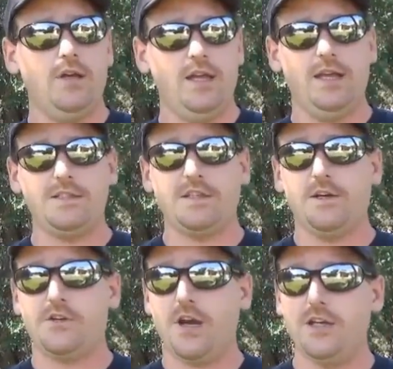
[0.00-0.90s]
is
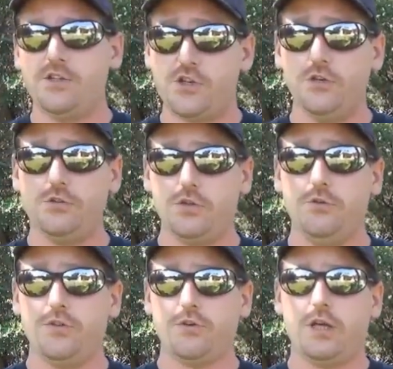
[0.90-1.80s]
they're trying to shoot
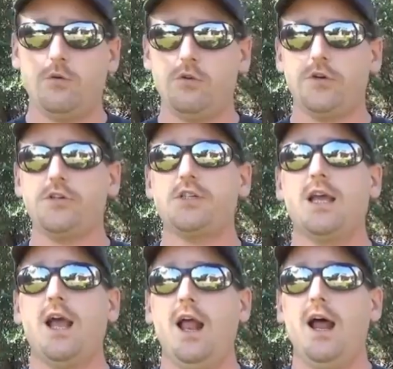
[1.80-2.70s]
2 3/4.
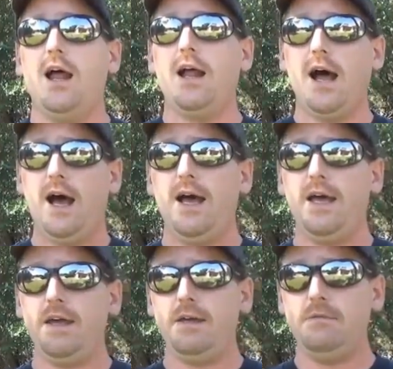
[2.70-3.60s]
I